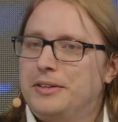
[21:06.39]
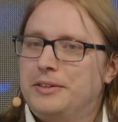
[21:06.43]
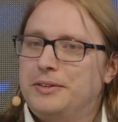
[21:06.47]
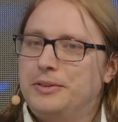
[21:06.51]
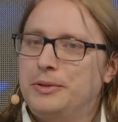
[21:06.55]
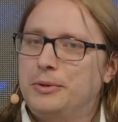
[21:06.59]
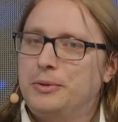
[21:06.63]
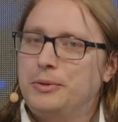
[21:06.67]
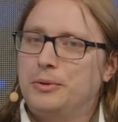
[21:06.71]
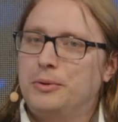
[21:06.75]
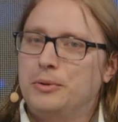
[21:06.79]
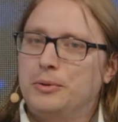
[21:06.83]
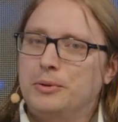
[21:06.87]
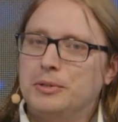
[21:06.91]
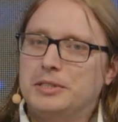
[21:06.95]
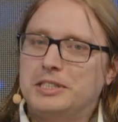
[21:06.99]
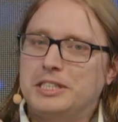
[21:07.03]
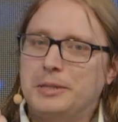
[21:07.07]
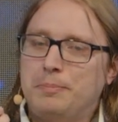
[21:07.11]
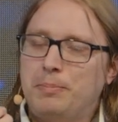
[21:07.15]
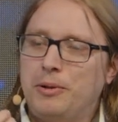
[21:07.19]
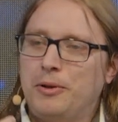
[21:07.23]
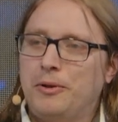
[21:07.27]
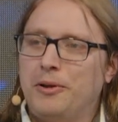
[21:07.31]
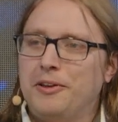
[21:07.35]
you
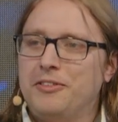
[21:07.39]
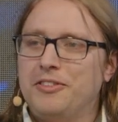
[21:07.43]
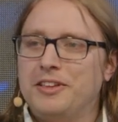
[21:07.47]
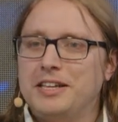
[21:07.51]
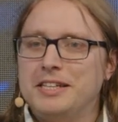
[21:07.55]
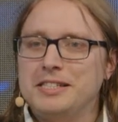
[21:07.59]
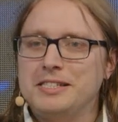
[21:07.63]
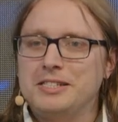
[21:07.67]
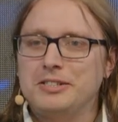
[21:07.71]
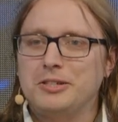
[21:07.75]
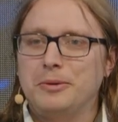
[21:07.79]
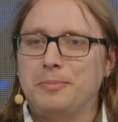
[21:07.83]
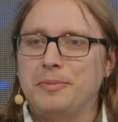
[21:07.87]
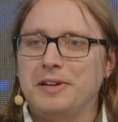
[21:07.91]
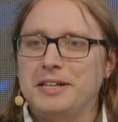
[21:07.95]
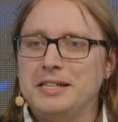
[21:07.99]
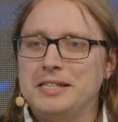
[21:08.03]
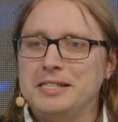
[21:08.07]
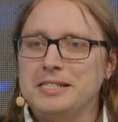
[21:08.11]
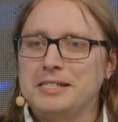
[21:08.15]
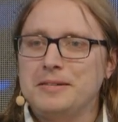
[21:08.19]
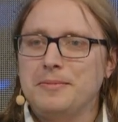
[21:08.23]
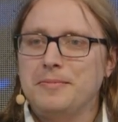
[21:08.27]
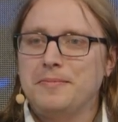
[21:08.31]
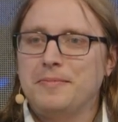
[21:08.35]
deploy the
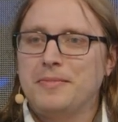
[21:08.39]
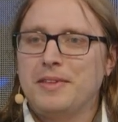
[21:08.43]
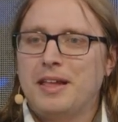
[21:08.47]
instruments,